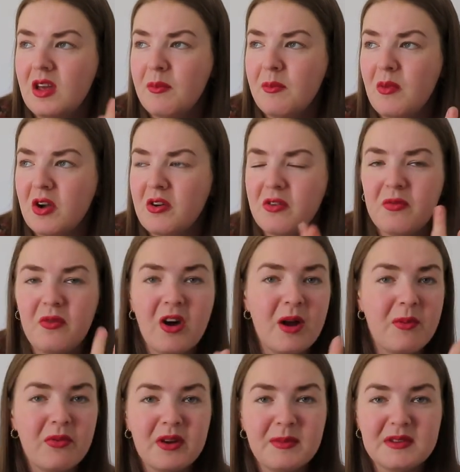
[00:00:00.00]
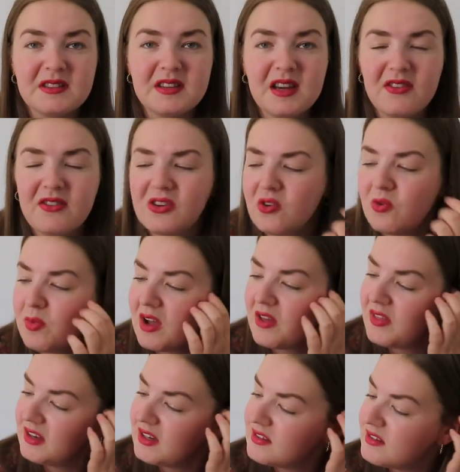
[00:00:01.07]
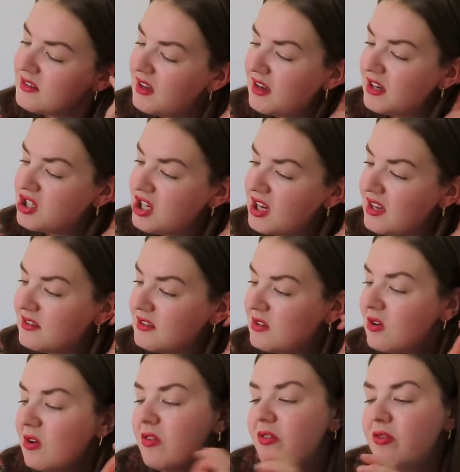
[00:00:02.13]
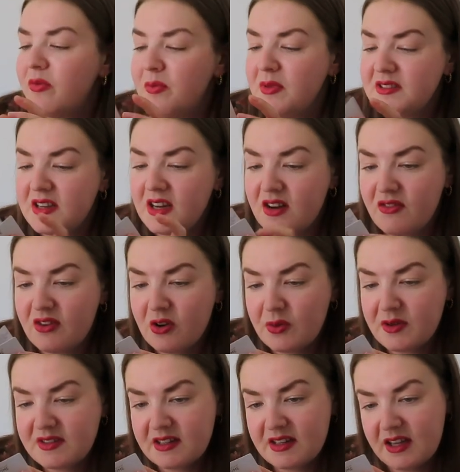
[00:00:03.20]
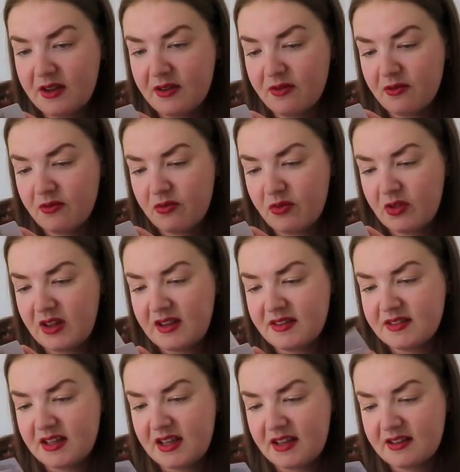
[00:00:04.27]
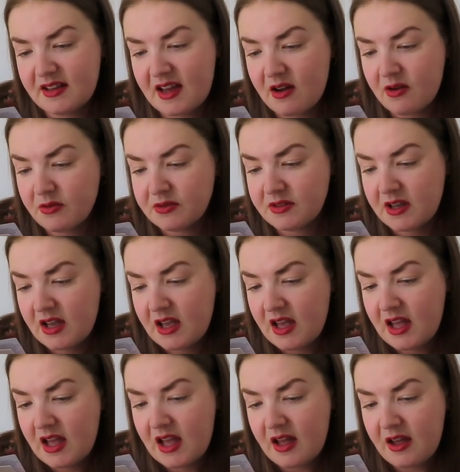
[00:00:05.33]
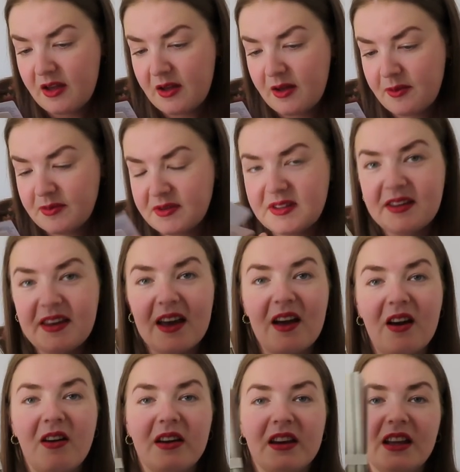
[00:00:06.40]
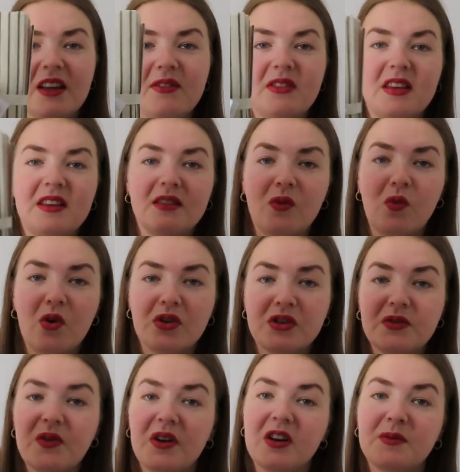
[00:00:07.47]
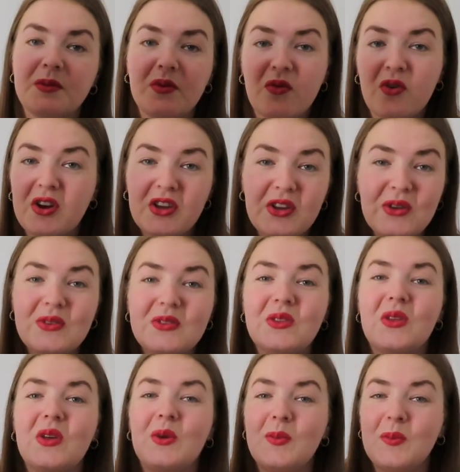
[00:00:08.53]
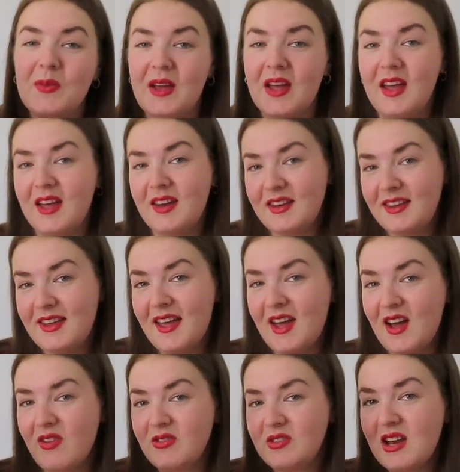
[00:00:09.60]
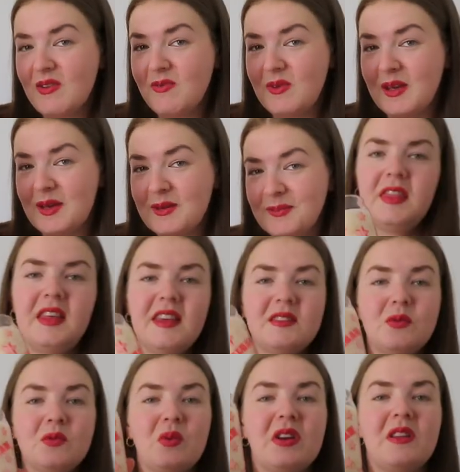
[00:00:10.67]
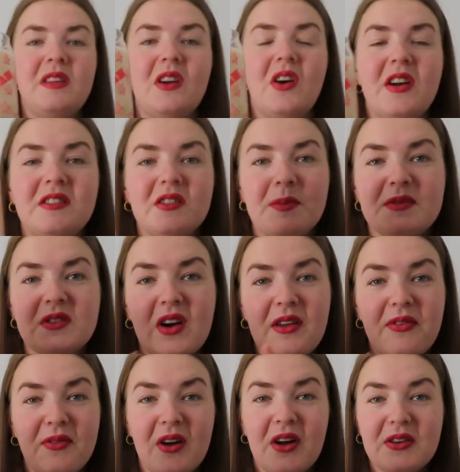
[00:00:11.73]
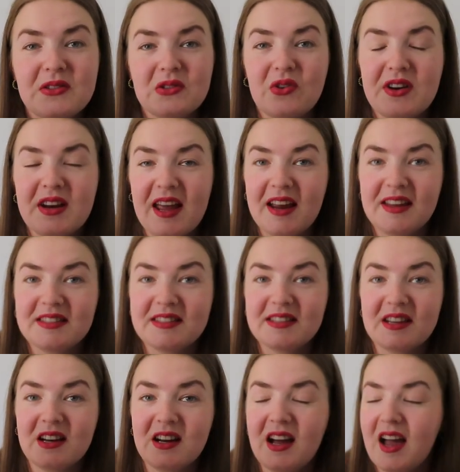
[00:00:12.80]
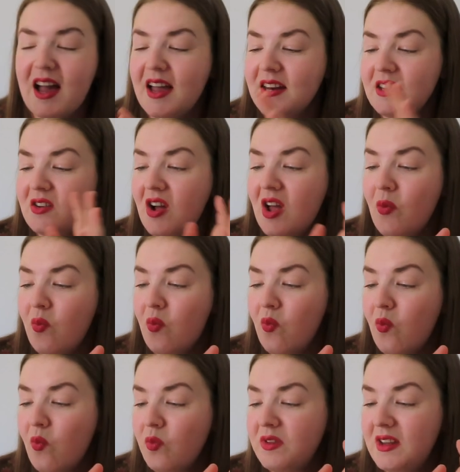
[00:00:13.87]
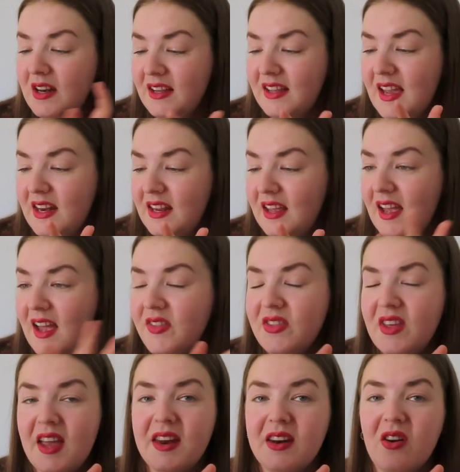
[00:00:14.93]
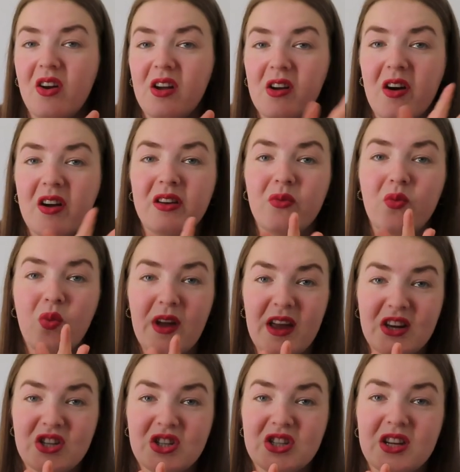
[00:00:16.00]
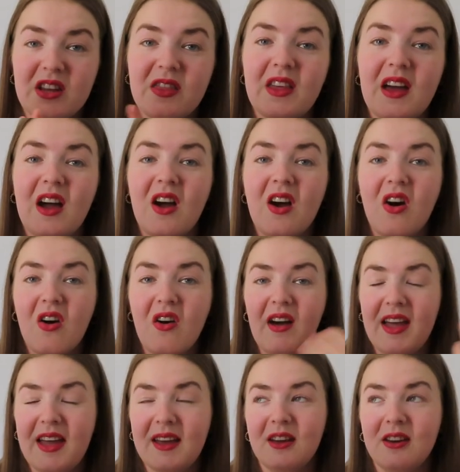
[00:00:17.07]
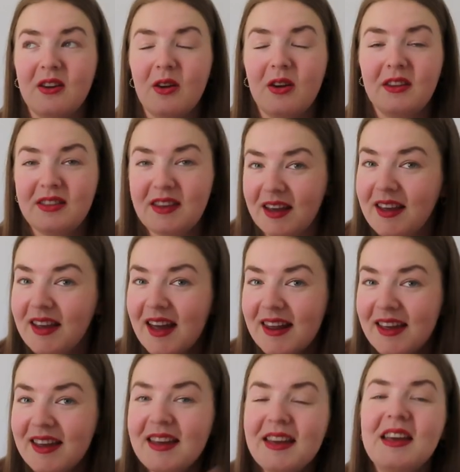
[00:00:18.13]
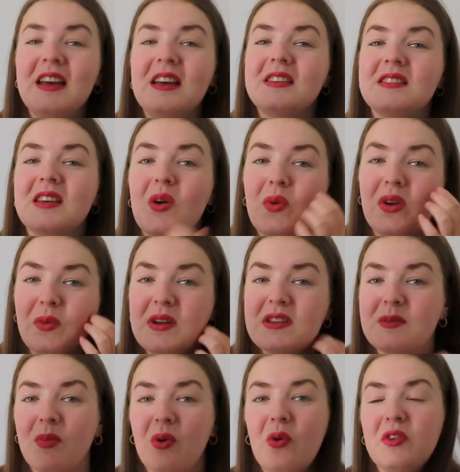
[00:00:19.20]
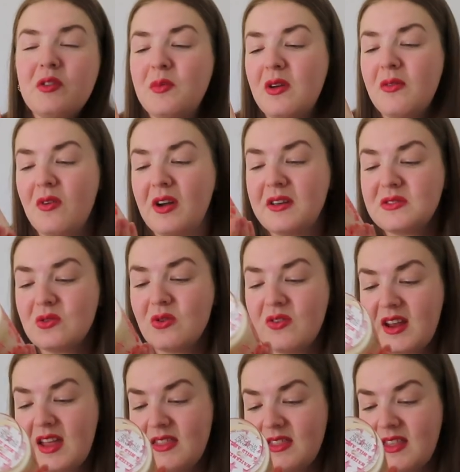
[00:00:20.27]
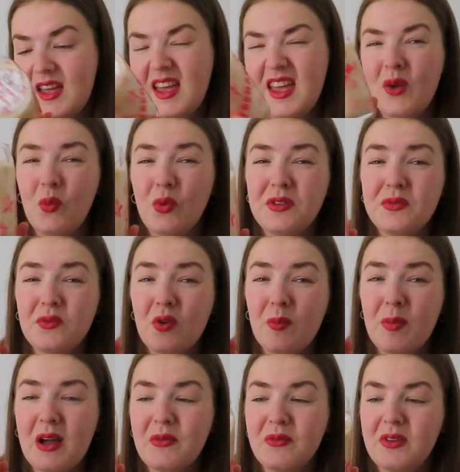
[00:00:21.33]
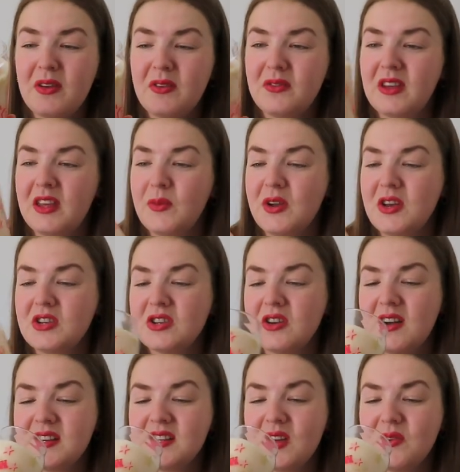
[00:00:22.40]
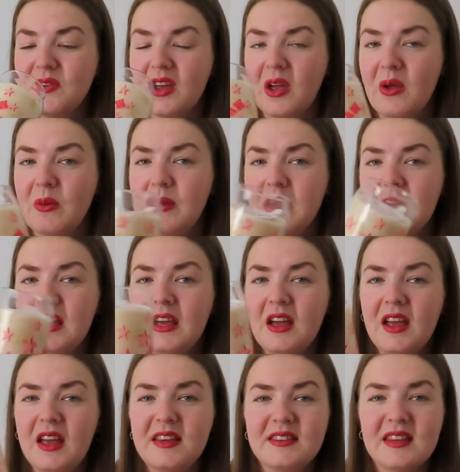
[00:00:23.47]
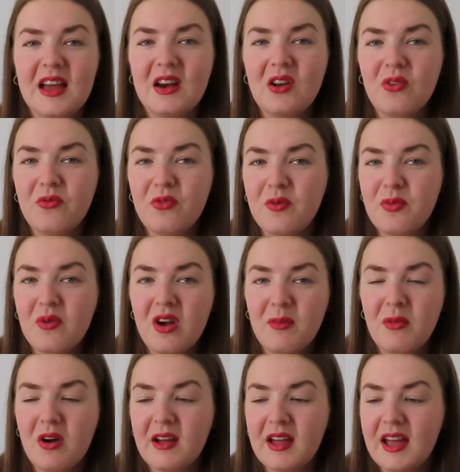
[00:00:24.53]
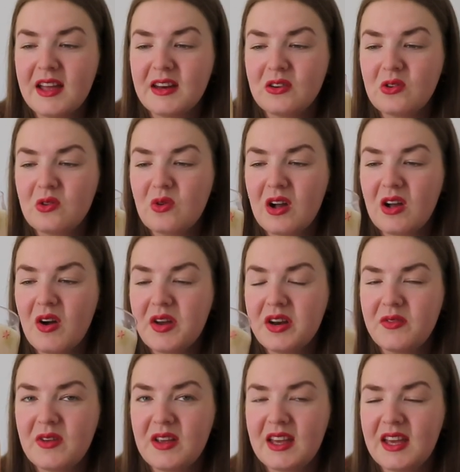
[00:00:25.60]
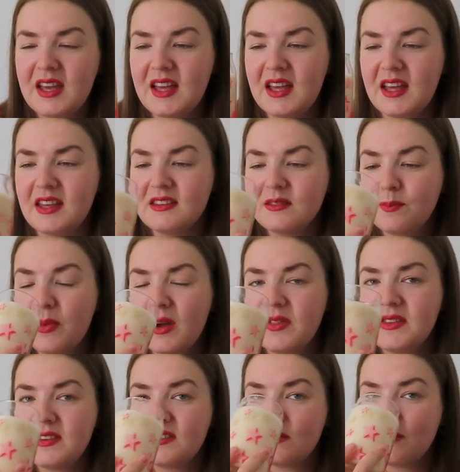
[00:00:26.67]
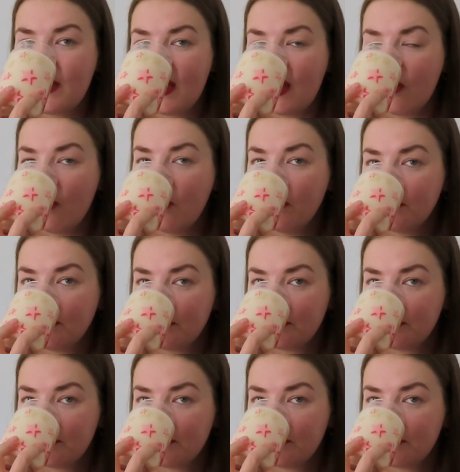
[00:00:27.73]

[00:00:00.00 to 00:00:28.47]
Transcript: microfibery material, but I think this is like a cheesecloth material, isn't it, for these tea towels. So yeah, I'm going to give these a wash first before I use them, and yeah, lovely. This was one of the items that I first saw in Exeter and I didn't get it, and then I kind of wished that I did get it. So when I went to Portsmouth, I saw it in there. It was £4.50, which I don't know. Is that a lot for a Primark candle? I kind of think it is, but the smell